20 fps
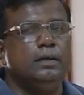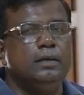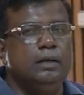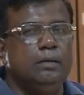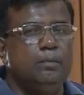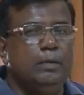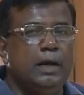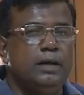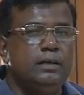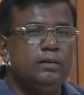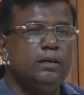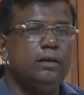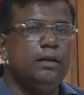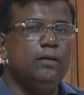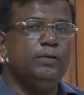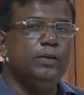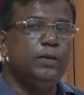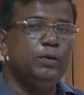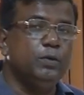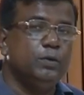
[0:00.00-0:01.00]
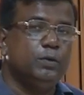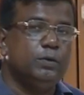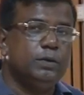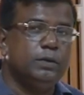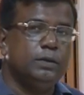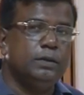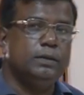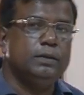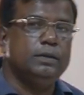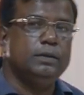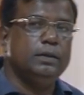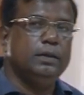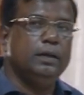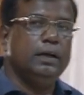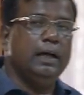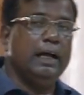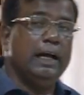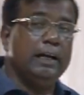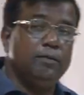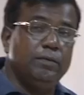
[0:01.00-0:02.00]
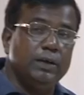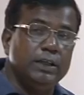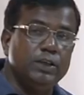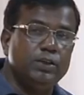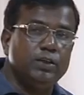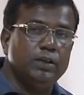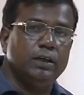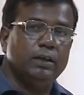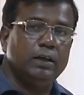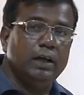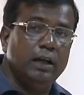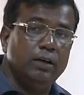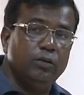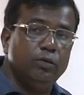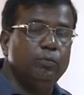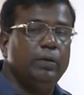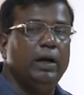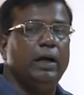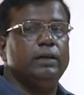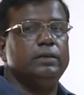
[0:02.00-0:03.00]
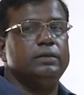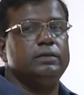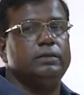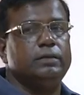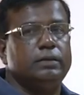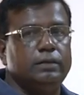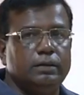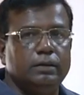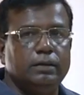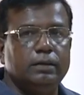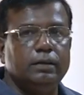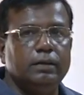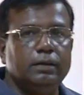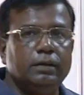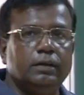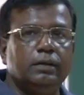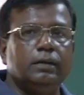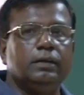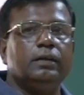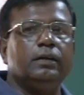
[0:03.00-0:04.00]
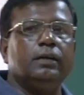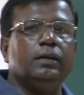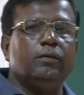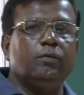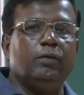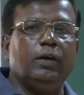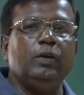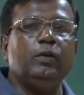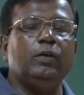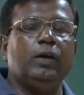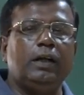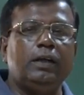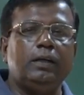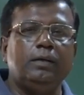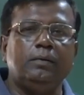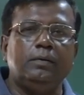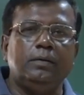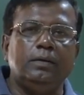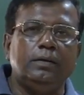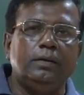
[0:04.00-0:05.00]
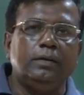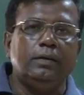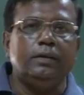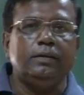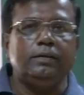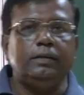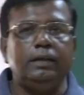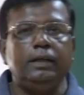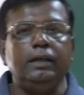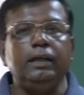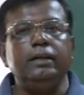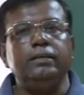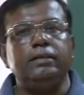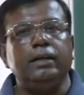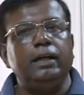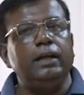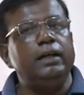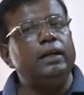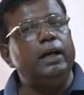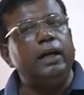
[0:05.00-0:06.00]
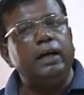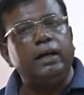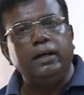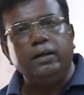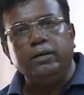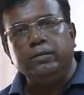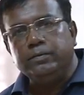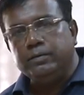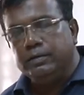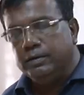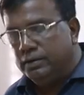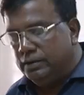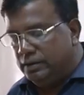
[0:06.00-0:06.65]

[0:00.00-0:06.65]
dimension of youth, adventure and romance when you are sitting inside an aircraft.